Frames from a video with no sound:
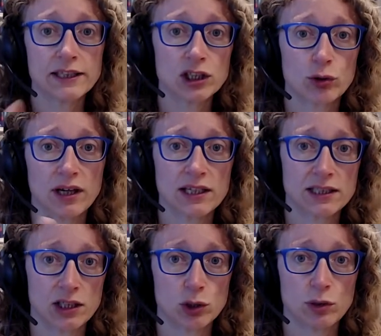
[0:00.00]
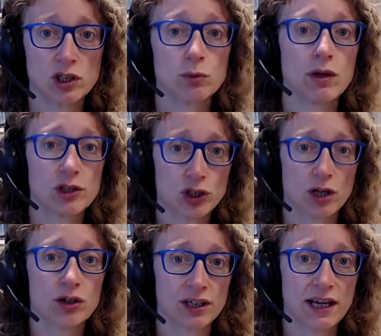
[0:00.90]
to create a situation where the
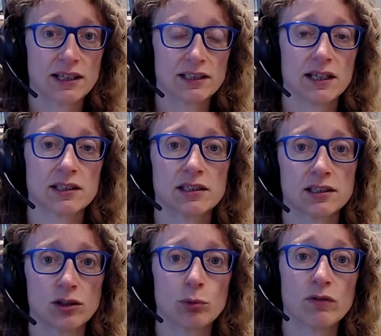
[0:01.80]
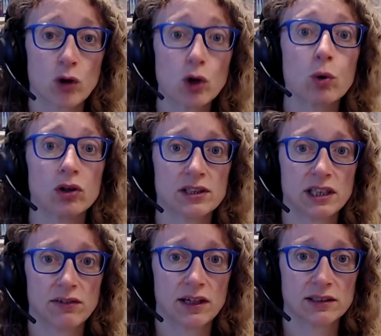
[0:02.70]
child can access so that we've got a quality
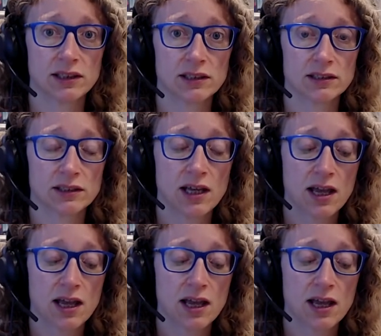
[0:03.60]
of access.